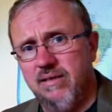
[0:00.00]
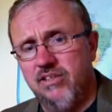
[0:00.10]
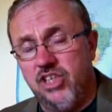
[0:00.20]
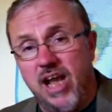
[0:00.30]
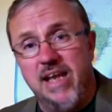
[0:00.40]

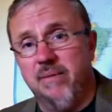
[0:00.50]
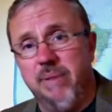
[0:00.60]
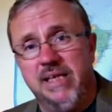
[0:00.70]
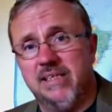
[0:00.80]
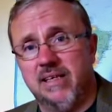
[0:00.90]
China
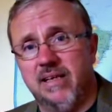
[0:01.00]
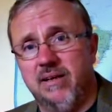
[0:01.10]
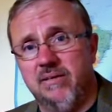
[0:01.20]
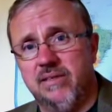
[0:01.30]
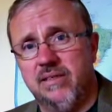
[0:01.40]
basically
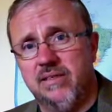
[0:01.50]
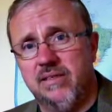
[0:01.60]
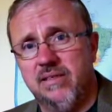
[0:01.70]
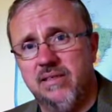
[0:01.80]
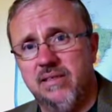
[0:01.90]
owns us.
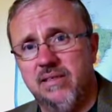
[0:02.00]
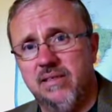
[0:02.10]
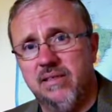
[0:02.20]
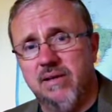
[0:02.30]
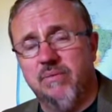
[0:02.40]

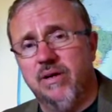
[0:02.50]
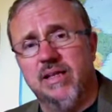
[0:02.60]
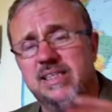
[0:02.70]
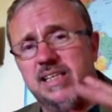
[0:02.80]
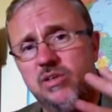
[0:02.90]
And we're in a
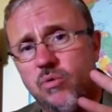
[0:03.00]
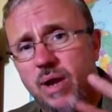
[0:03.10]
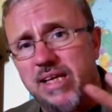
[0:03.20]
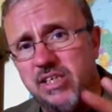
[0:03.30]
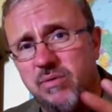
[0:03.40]

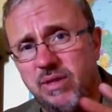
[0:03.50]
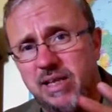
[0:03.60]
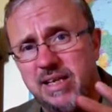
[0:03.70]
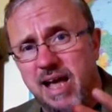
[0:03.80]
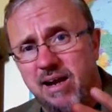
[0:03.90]
situation where the
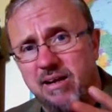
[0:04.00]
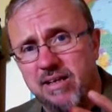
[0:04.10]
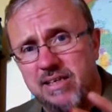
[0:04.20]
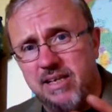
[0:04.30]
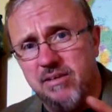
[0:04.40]
dollar
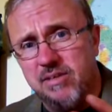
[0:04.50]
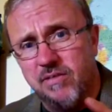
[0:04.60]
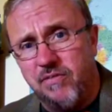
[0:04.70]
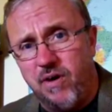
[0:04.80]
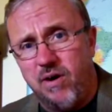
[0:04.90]
continues to
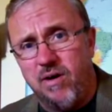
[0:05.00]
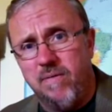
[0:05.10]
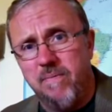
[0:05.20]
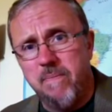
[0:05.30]
fall,